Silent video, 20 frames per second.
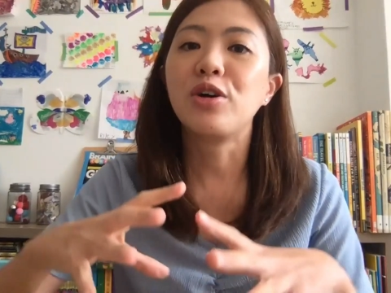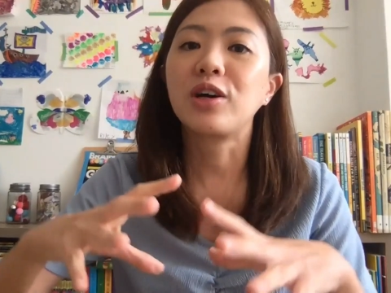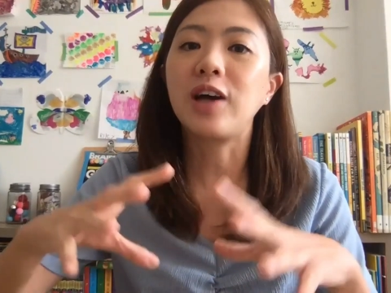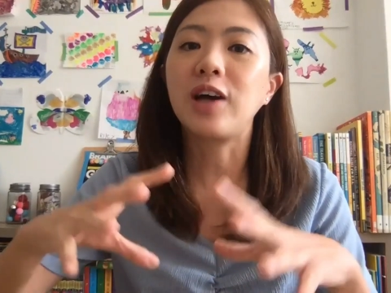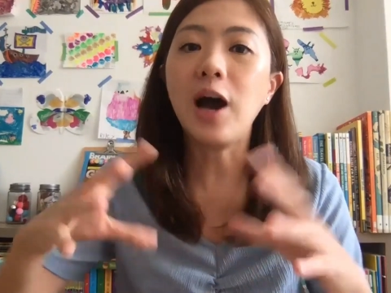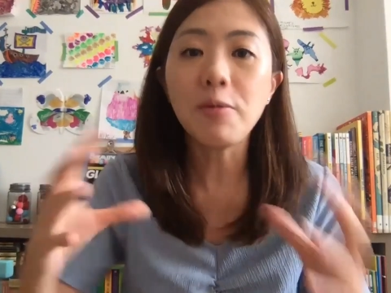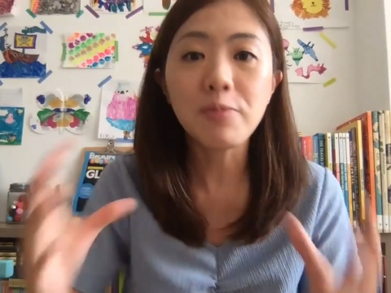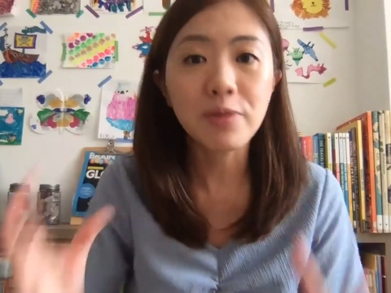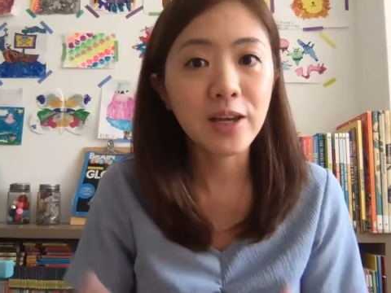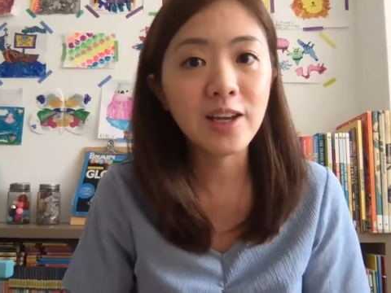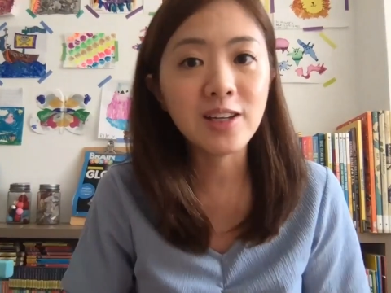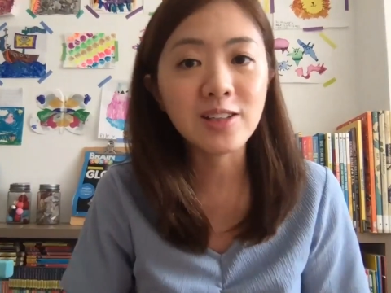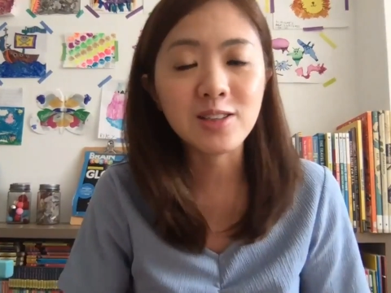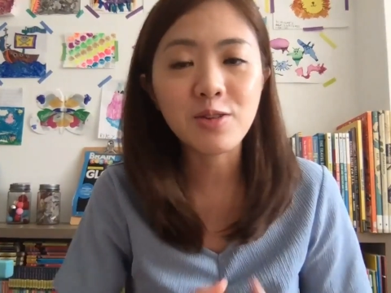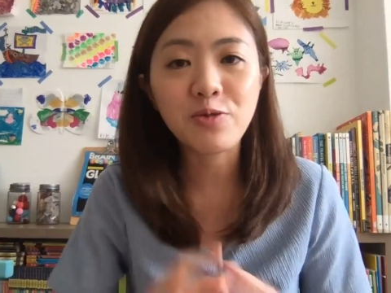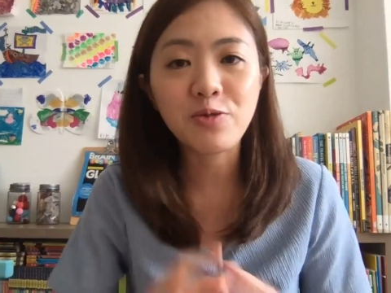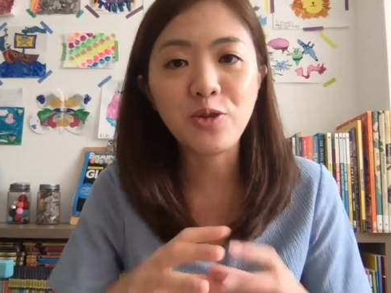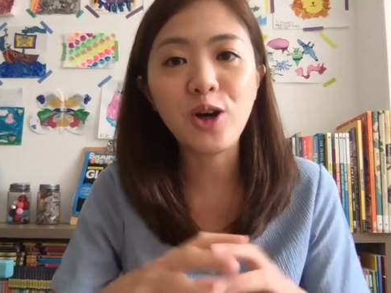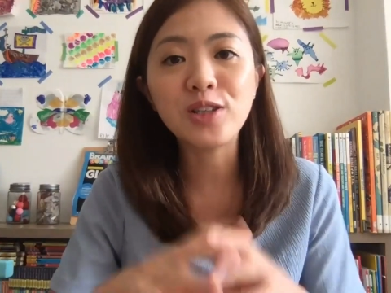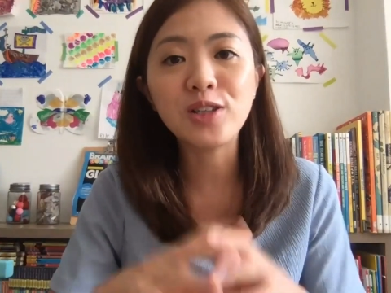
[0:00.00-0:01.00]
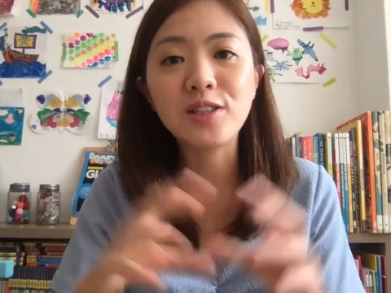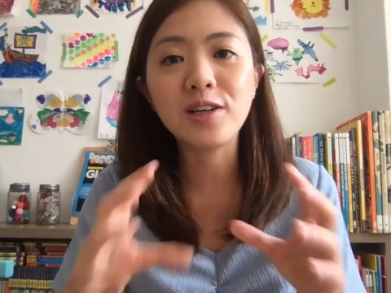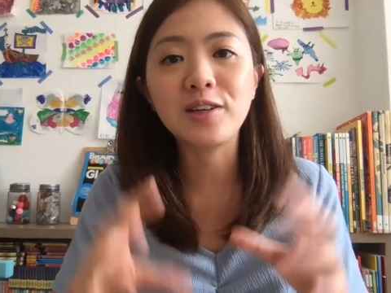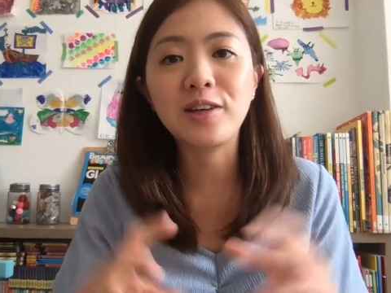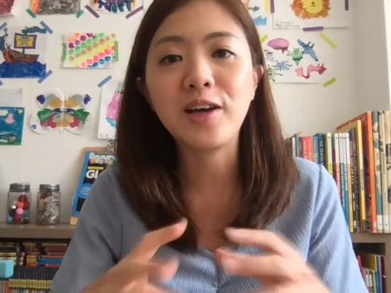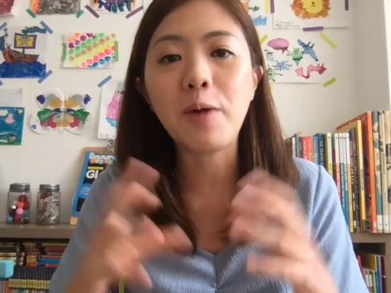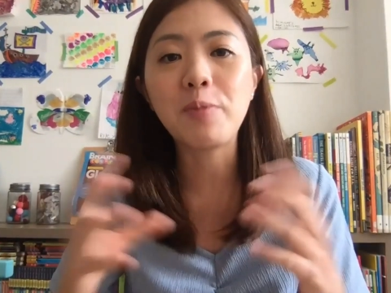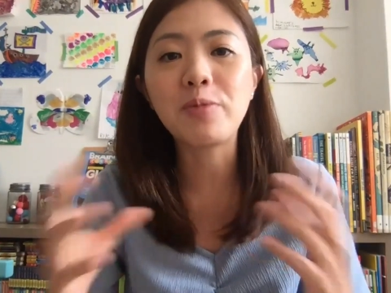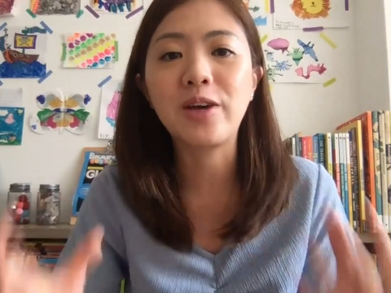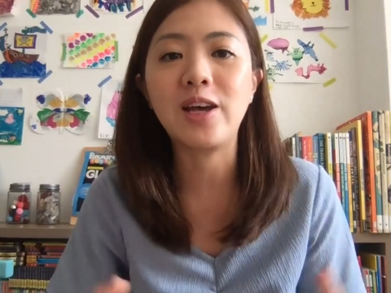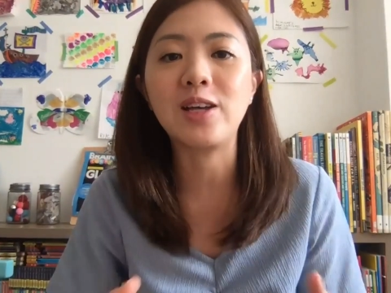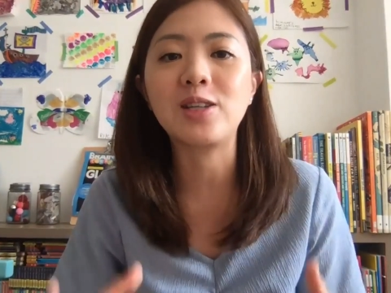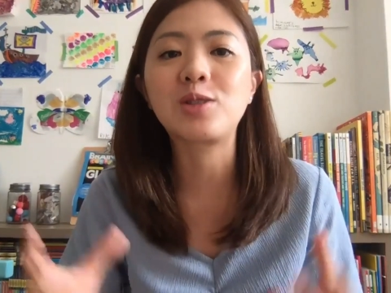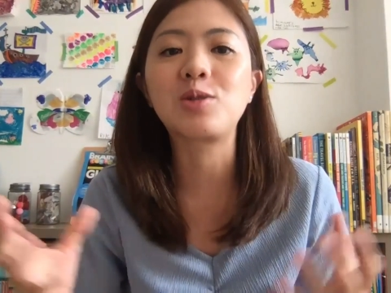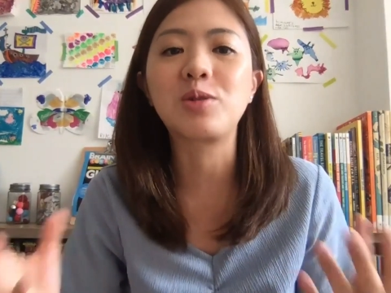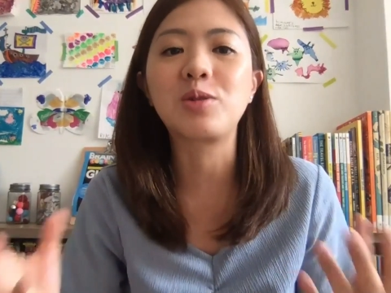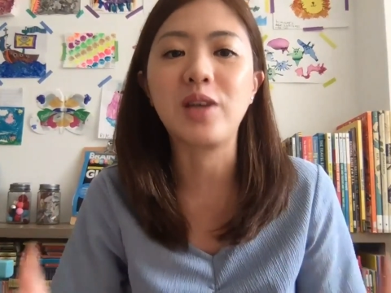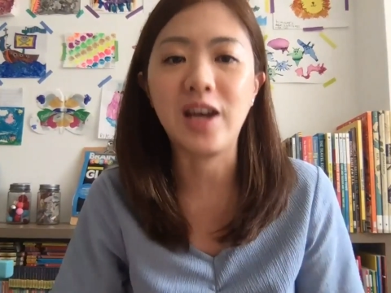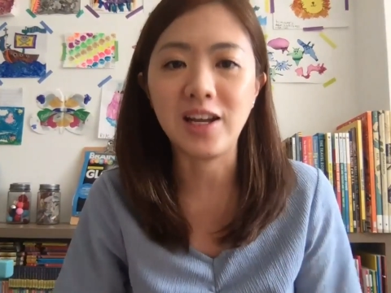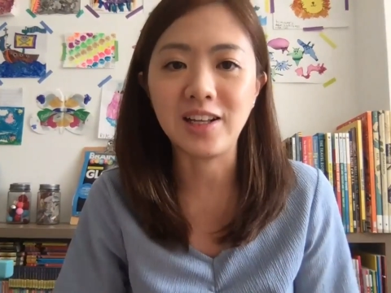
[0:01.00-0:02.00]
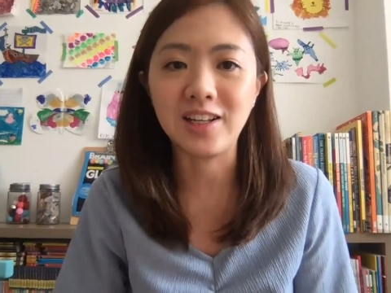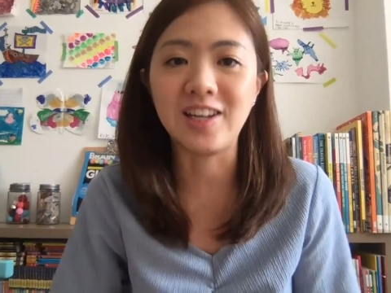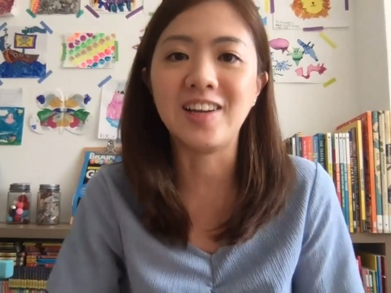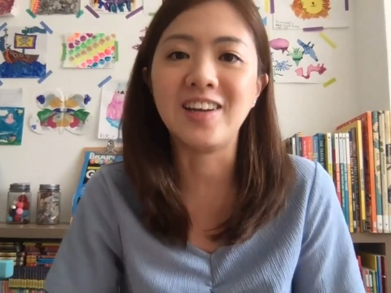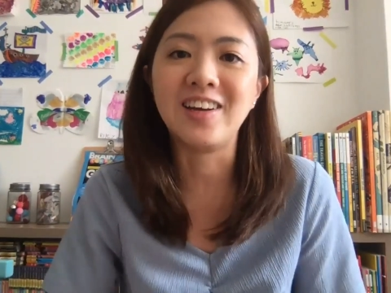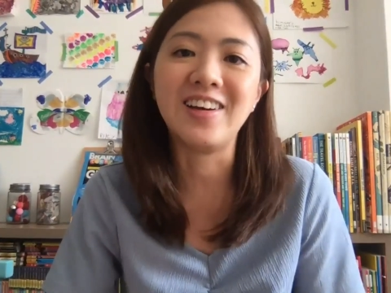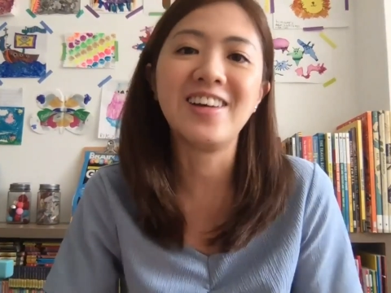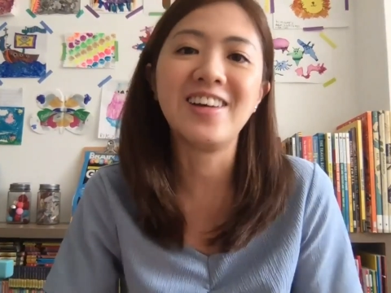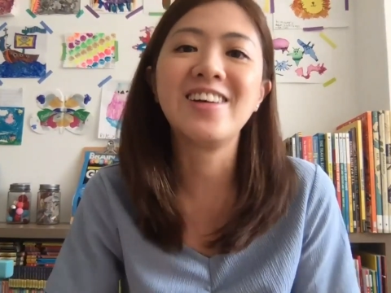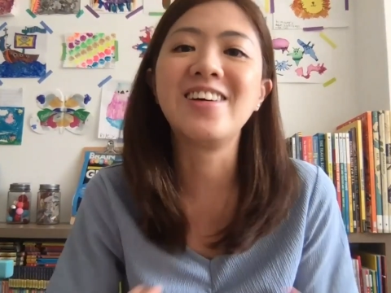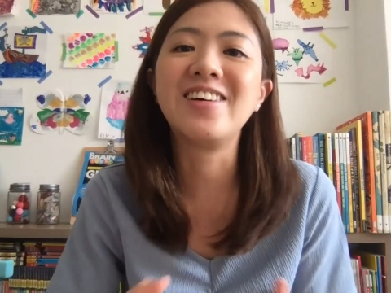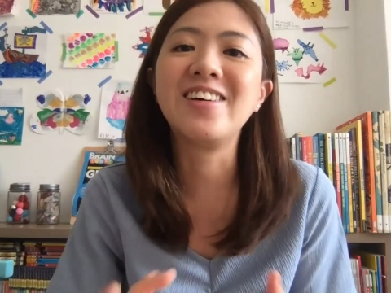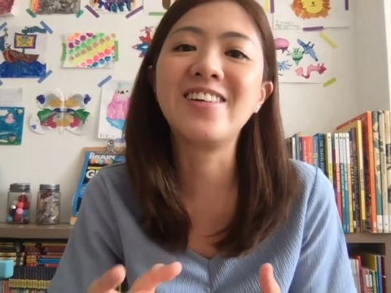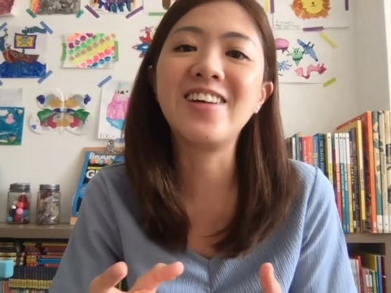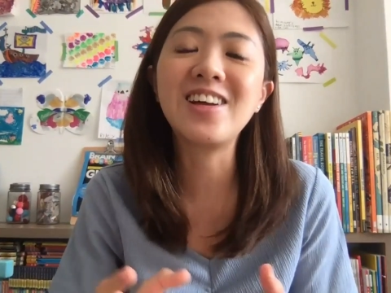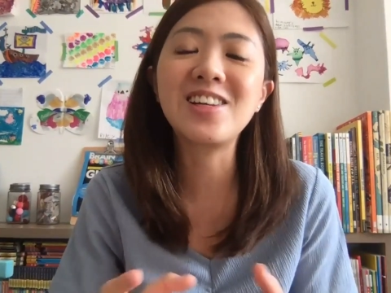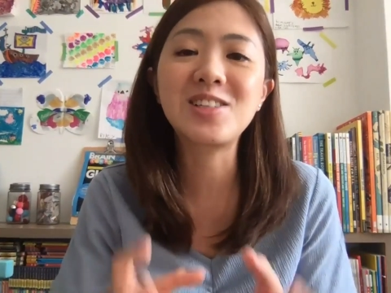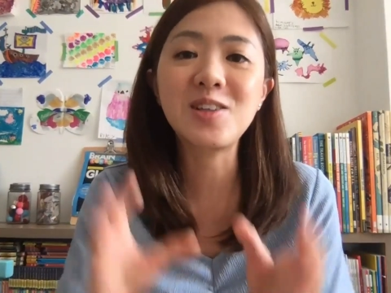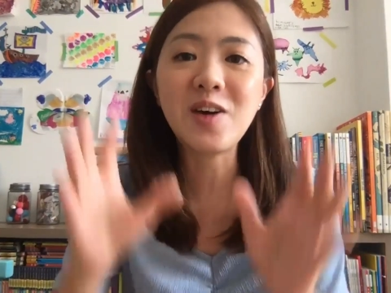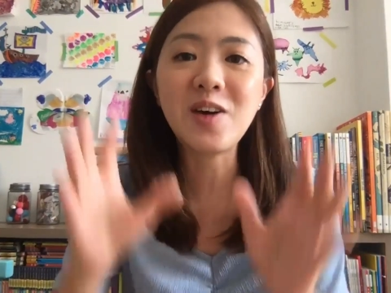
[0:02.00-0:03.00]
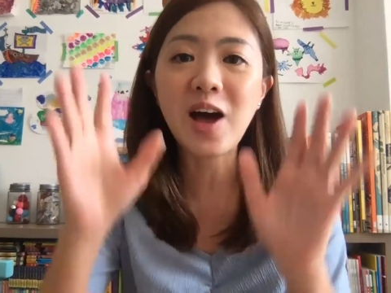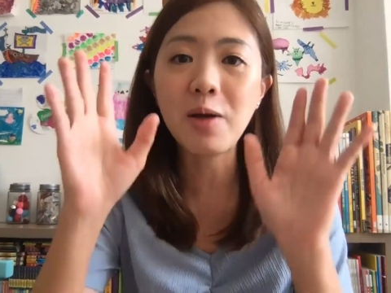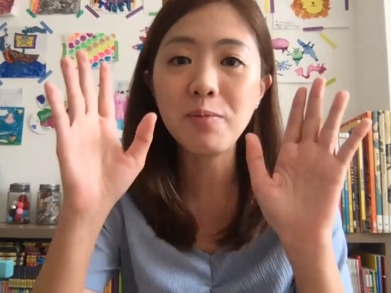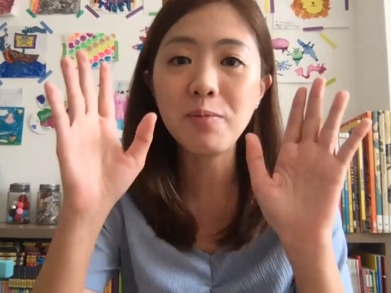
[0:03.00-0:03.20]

cupcakes, frosted cupcakes together? All right. So